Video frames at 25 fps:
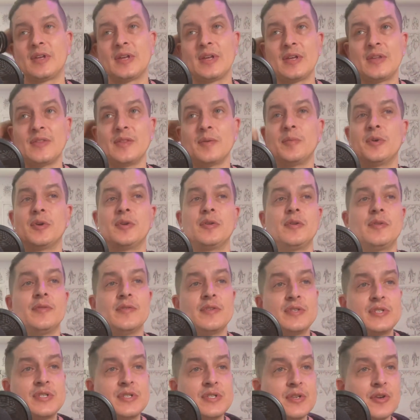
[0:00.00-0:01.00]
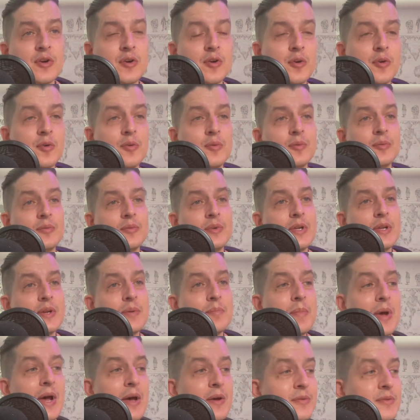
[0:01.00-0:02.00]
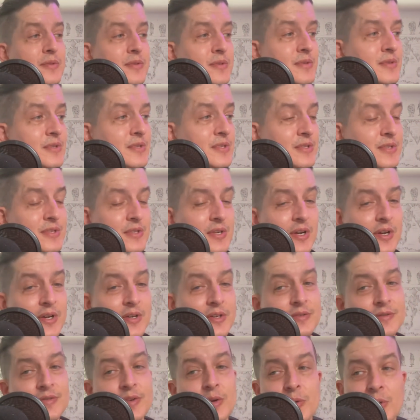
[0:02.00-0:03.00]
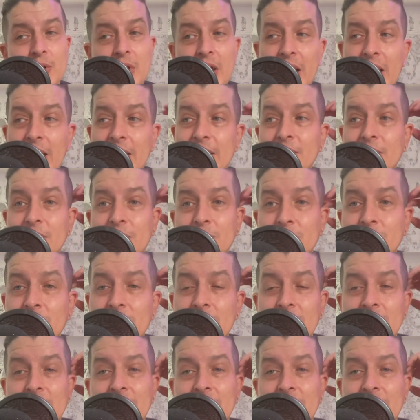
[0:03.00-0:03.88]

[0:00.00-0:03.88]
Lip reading: in the middle of the snow and mountains of Hokkaido,